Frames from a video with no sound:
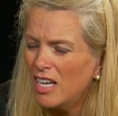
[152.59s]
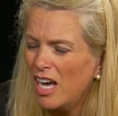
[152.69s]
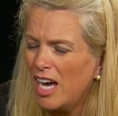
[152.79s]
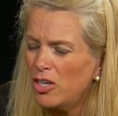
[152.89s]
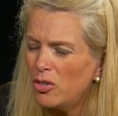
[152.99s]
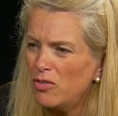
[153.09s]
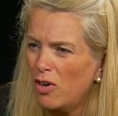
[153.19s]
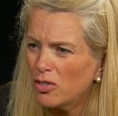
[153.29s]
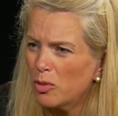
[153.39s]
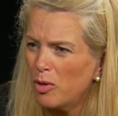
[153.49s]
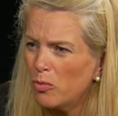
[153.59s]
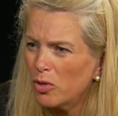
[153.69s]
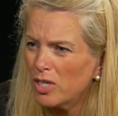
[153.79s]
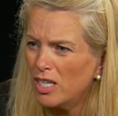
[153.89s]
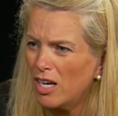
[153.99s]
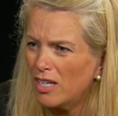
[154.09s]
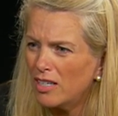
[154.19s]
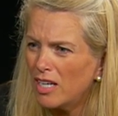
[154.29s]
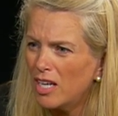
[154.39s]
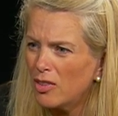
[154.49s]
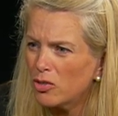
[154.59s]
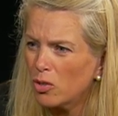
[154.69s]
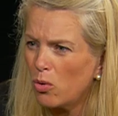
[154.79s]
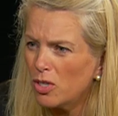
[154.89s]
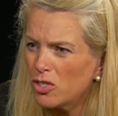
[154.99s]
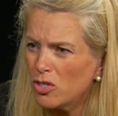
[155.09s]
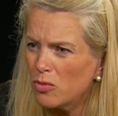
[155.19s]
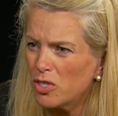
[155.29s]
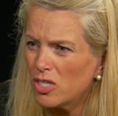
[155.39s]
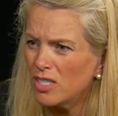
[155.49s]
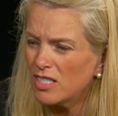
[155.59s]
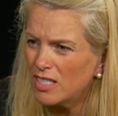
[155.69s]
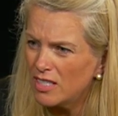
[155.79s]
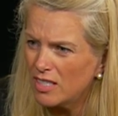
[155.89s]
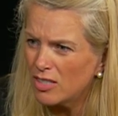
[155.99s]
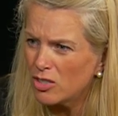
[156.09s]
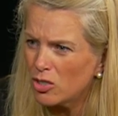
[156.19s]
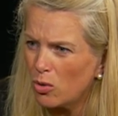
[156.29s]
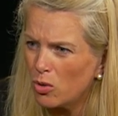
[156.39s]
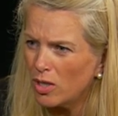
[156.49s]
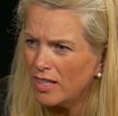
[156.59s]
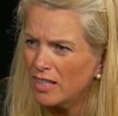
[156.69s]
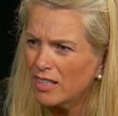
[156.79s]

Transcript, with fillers: I know you've also been working on another toll issue, which is distance tolling.